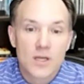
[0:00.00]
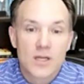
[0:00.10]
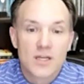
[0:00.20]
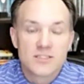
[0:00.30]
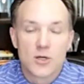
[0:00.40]

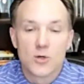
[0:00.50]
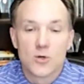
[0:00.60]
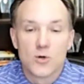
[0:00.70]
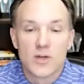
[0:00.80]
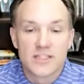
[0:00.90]
So
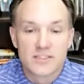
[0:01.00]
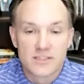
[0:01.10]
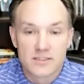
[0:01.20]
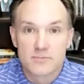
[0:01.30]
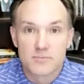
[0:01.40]

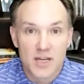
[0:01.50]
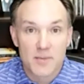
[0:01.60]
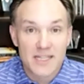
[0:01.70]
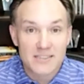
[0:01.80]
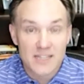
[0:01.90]
you got to make a
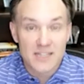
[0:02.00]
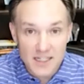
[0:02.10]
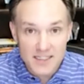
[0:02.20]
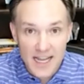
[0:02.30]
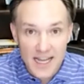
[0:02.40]
lot of
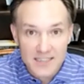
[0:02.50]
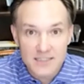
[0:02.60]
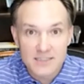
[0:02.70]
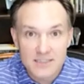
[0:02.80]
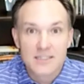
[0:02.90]
contacts,
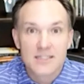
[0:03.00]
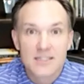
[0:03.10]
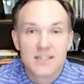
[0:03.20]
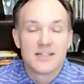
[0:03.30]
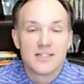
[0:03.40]

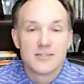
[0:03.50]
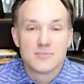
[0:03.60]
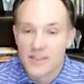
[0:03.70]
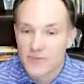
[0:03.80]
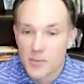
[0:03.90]

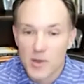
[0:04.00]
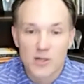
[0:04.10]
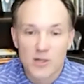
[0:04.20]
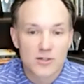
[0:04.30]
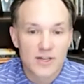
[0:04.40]
like football
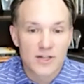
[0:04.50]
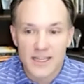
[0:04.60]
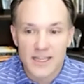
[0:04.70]
or anything else.